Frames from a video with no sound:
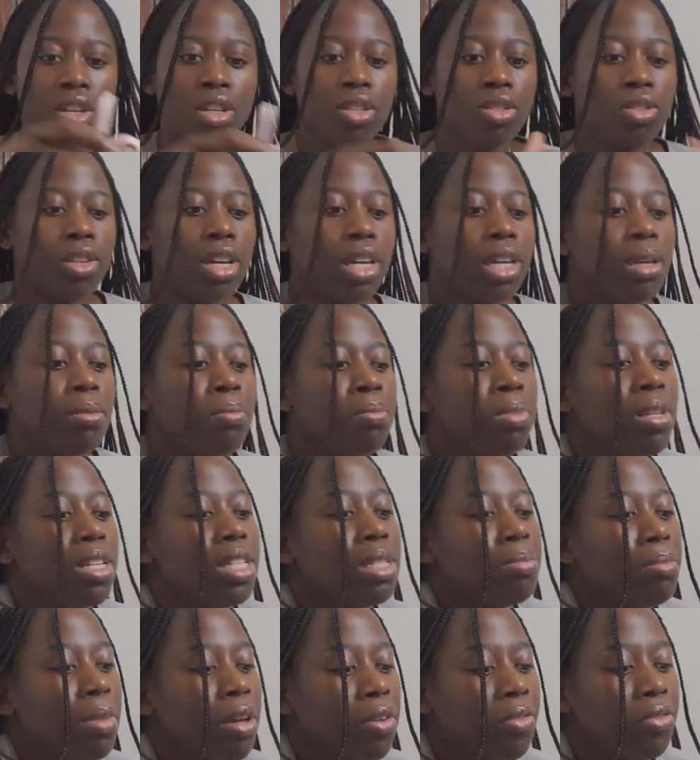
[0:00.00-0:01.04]
so I can
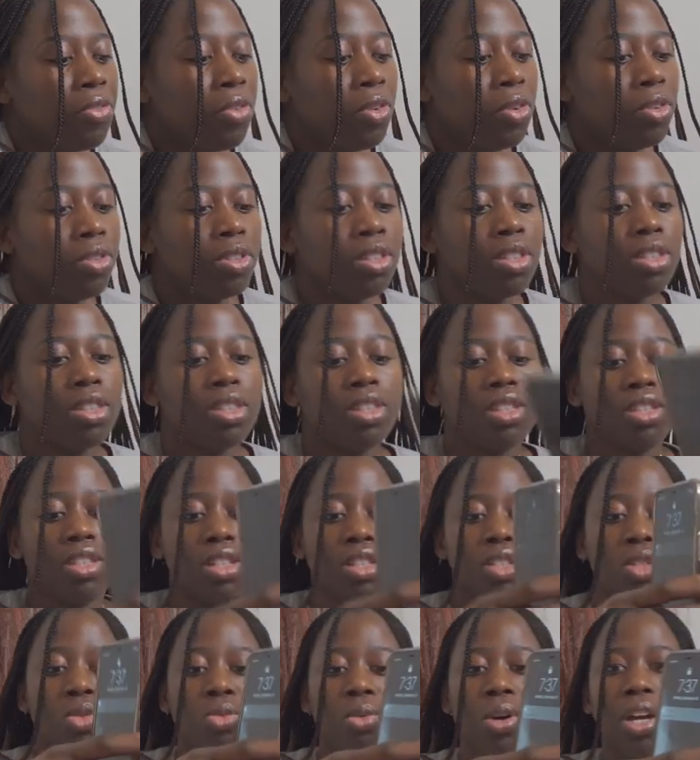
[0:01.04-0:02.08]
place my phone
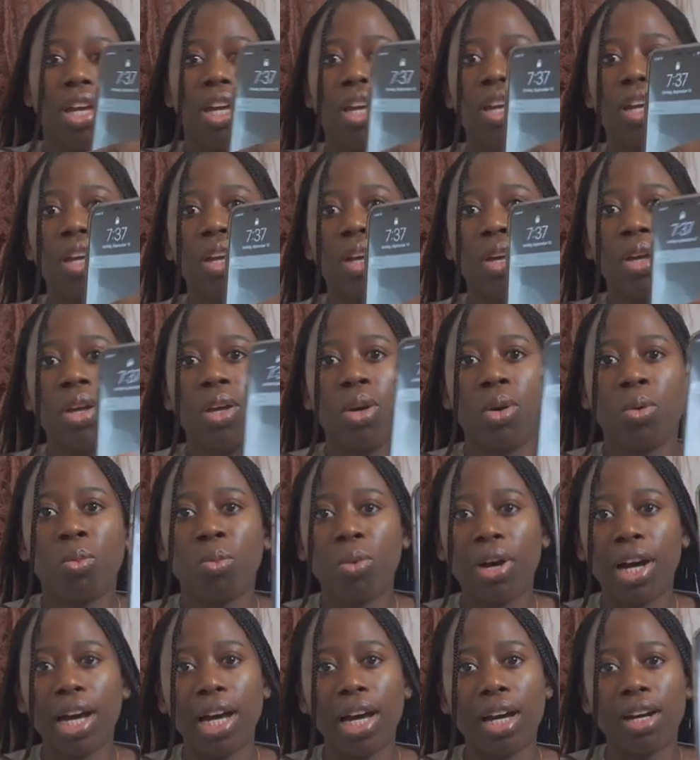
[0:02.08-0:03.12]
this way
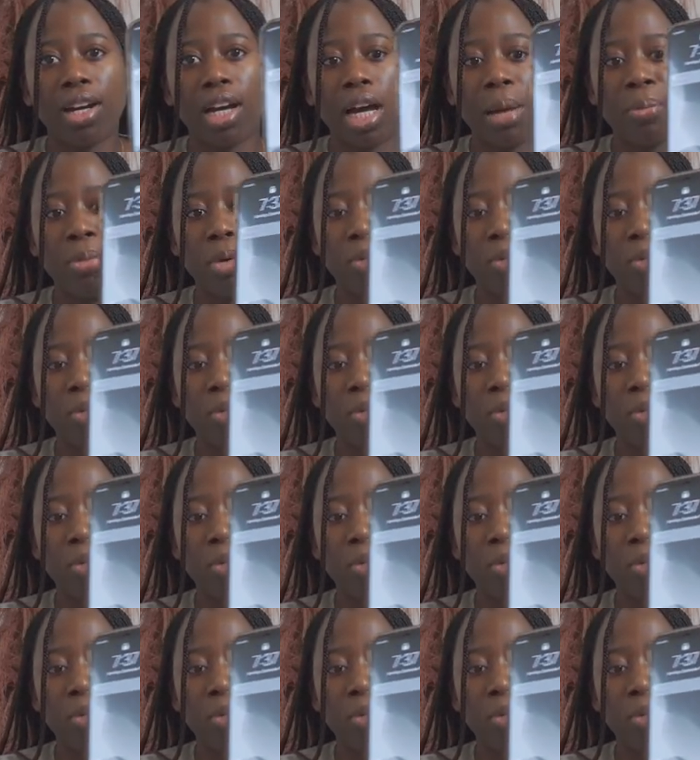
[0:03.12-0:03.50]
while I'm